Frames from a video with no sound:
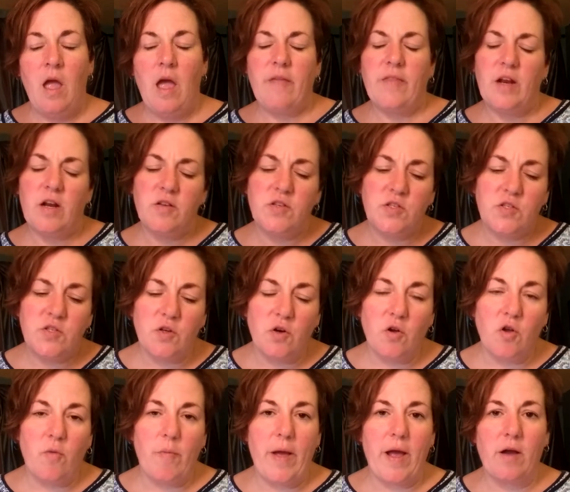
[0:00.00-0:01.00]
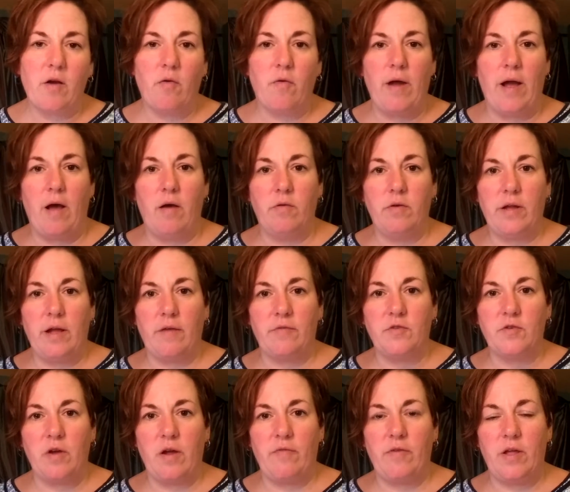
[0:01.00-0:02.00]
And then I'll circle back around
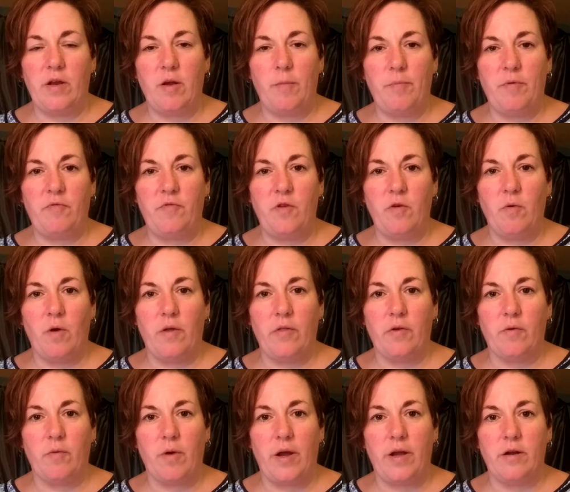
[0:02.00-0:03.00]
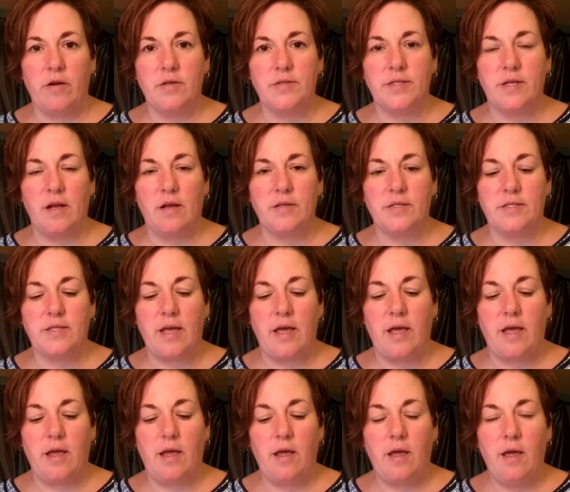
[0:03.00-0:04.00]
after I've hit up a few other writers and I'll
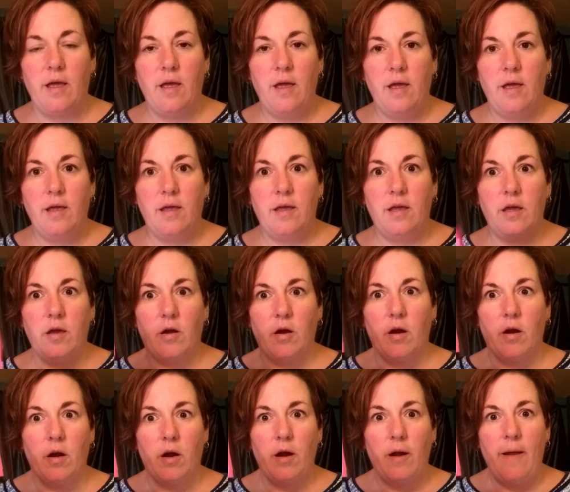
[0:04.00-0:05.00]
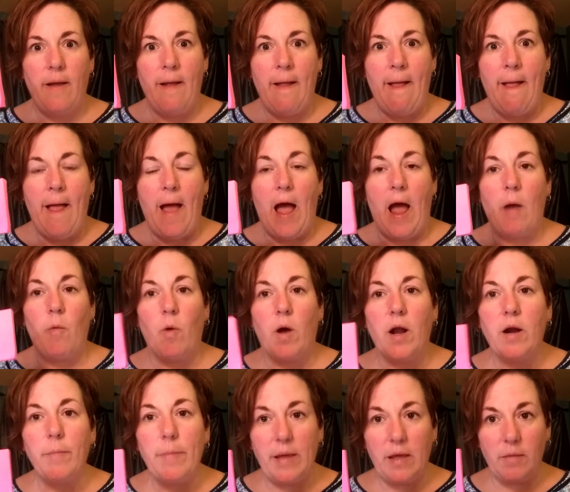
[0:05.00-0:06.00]
say, "Here, I
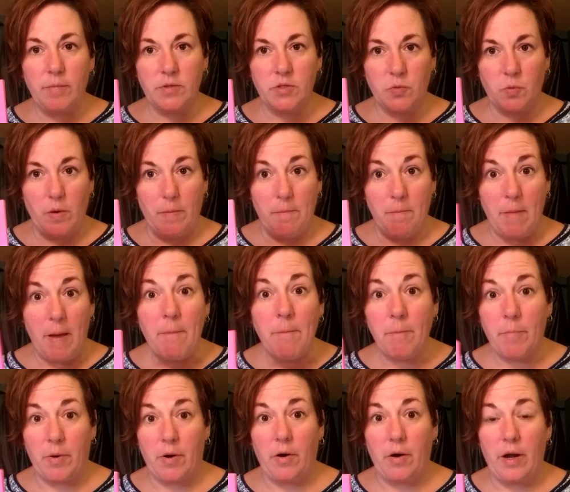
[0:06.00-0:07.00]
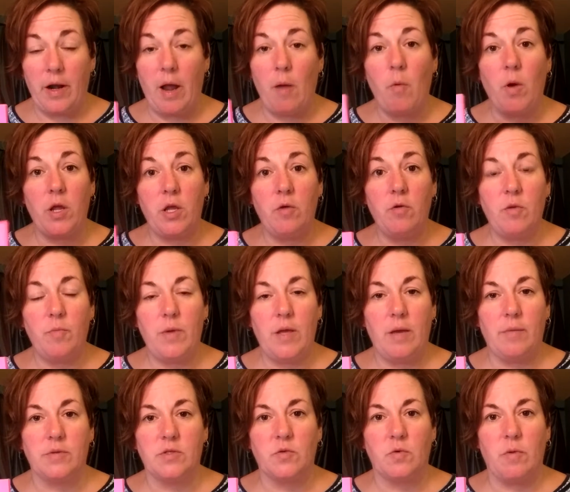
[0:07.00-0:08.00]
want to be able to remember, and I want you to be
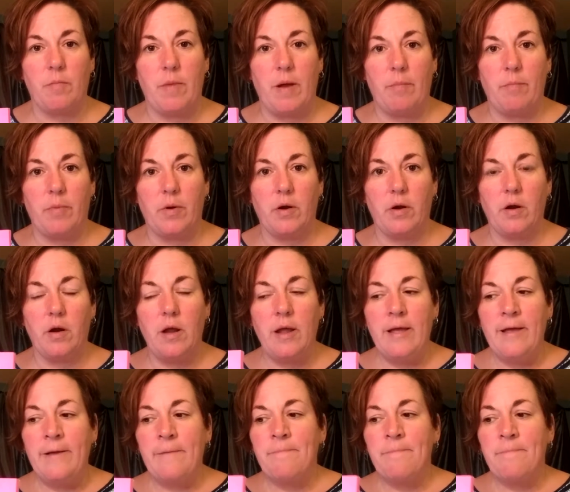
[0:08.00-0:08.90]
able to remember